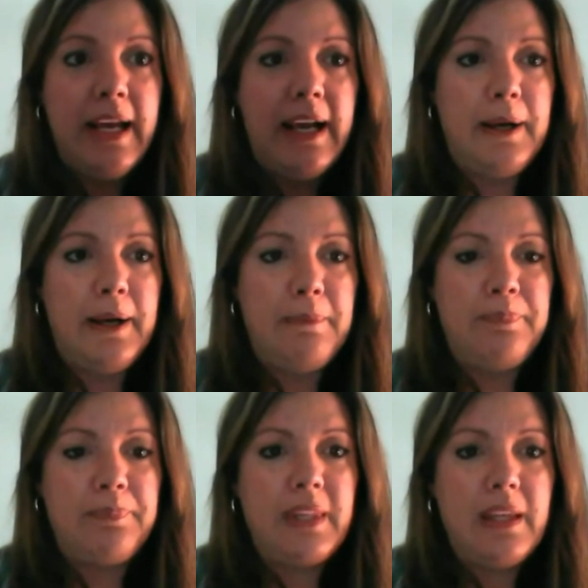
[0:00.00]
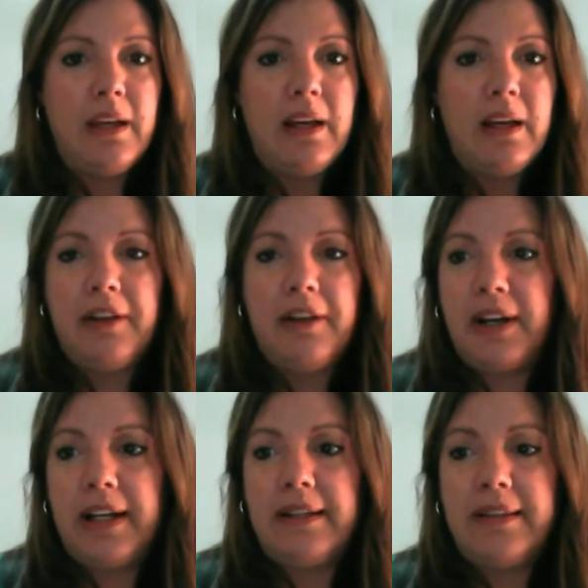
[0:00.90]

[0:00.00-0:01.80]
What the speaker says: I find